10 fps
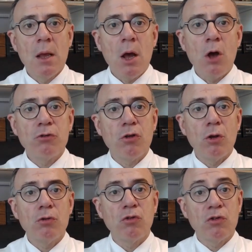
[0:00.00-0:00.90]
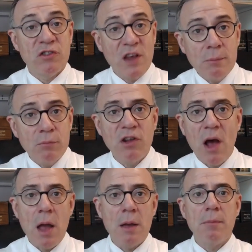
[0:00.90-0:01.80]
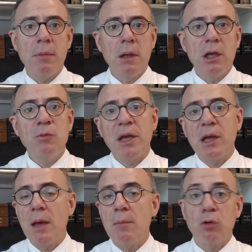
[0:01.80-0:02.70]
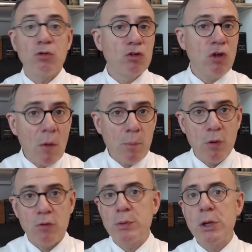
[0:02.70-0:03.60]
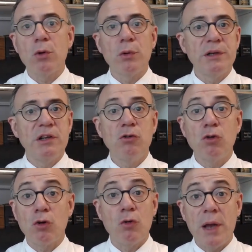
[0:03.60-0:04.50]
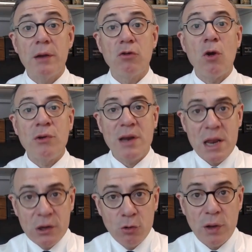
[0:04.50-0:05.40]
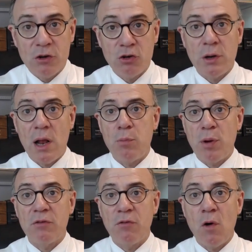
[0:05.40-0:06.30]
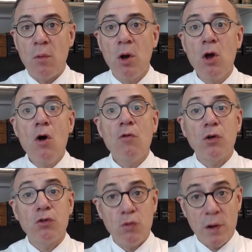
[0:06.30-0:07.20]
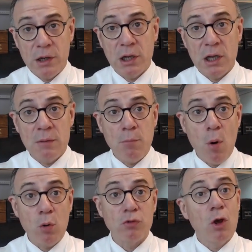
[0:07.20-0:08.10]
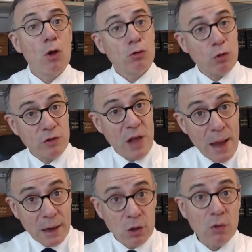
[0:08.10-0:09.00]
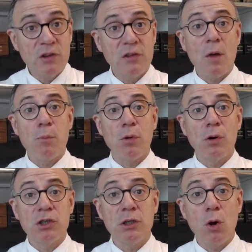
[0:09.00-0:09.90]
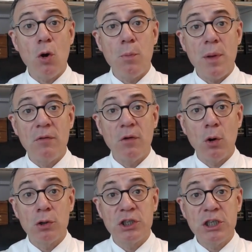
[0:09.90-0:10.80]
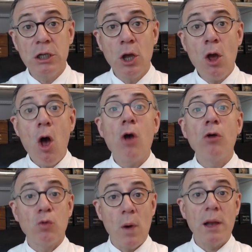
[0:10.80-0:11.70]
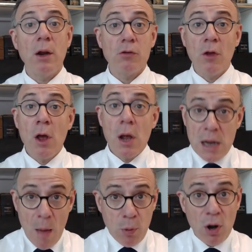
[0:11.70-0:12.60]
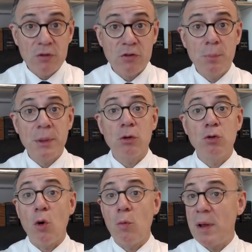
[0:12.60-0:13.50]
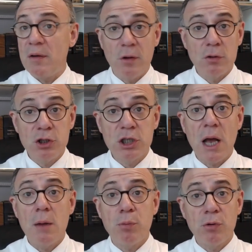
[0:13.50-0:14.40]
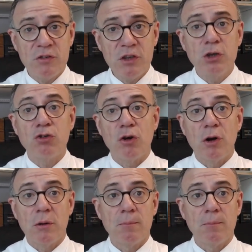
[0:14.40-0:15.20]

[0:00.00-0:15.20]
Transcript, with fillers: At the same time, it became a top priority to create an educational platform for training in both the diagnosis approach in neuropelveology as well as laparoscopic neuropelveological procedure.